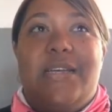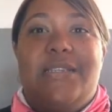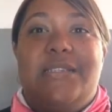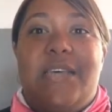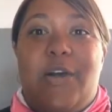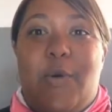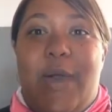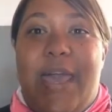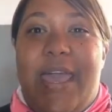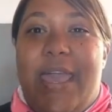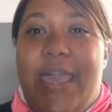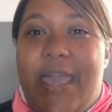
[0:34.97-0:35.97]
So
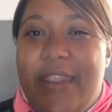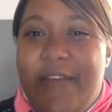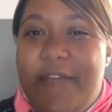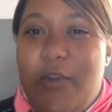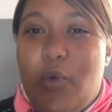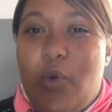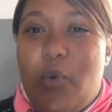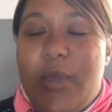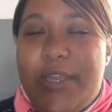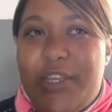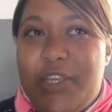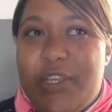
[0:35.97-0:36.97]
I had a few
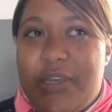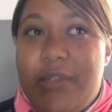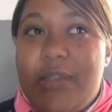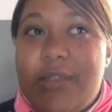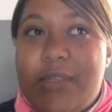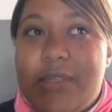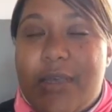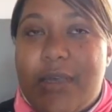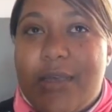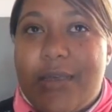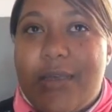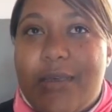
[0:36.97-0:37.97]
questions
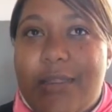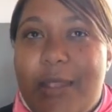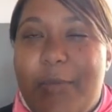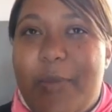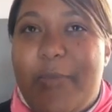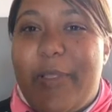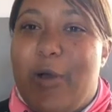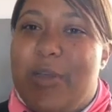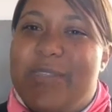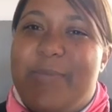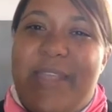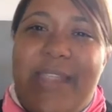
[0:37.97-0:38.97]
that people
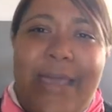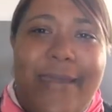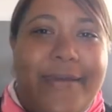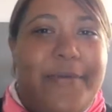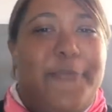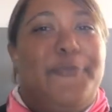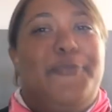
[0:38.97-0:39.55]
asked me, like,